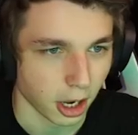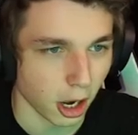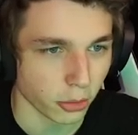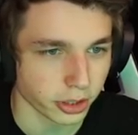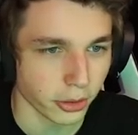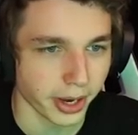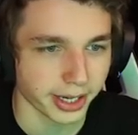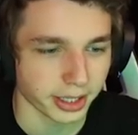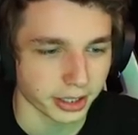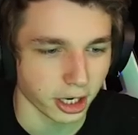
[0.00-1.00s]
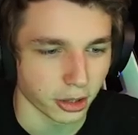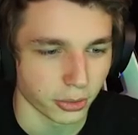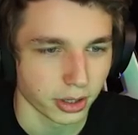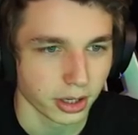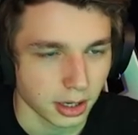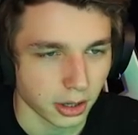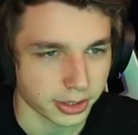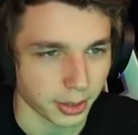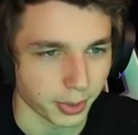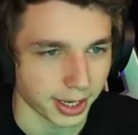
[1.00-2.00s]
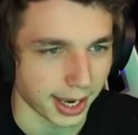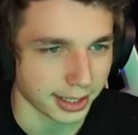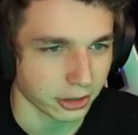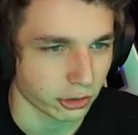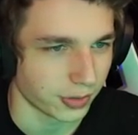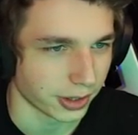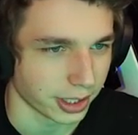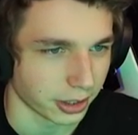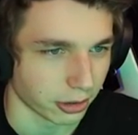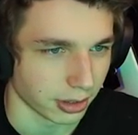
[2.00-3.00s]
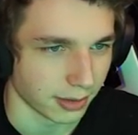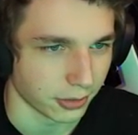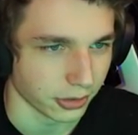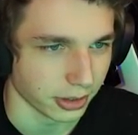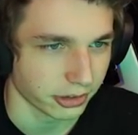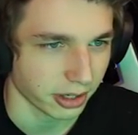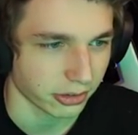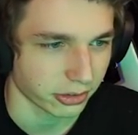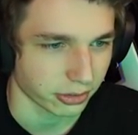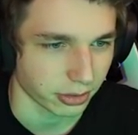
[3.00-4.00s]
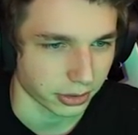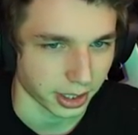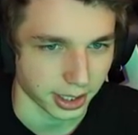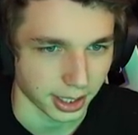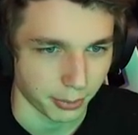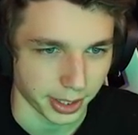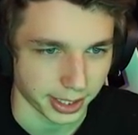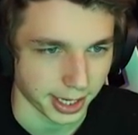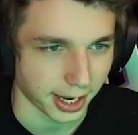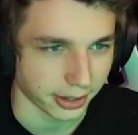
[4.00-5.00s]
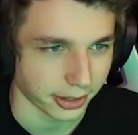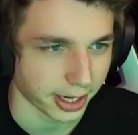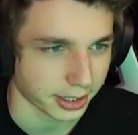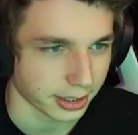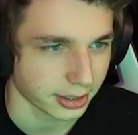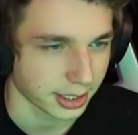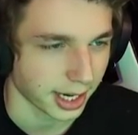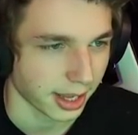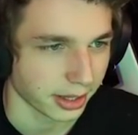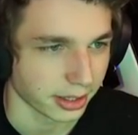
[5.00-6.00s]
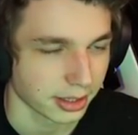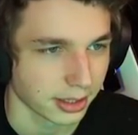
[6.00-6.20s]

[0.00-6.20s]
Oh, go Heka, go. Okay, wait, Heka's very underleveled. This has... Okay, yeah, wait, get out of there, Heka. Get out of there.